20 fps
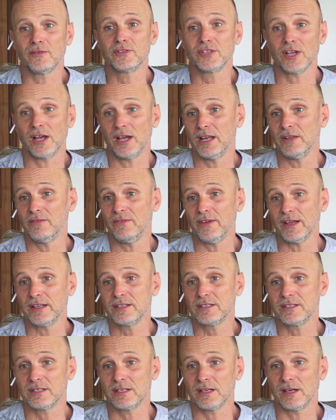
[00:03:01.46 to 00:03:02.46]
of side
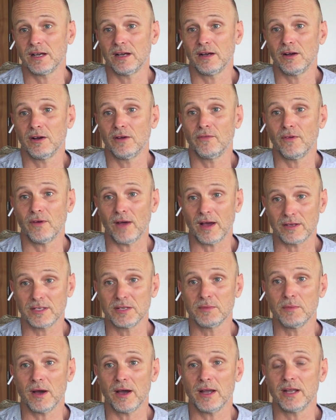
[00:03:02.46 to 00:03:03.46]
effects of
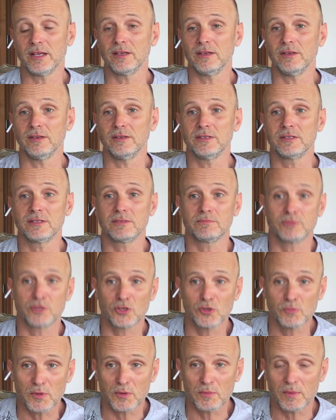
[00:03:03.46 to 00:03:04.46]
antibiotic use,
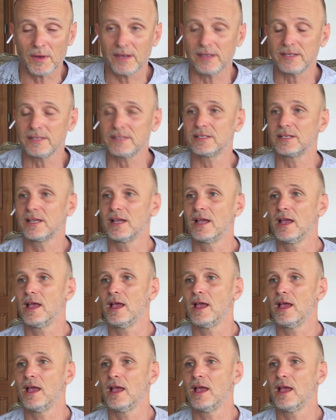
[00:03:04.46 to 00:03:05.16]
superbugs.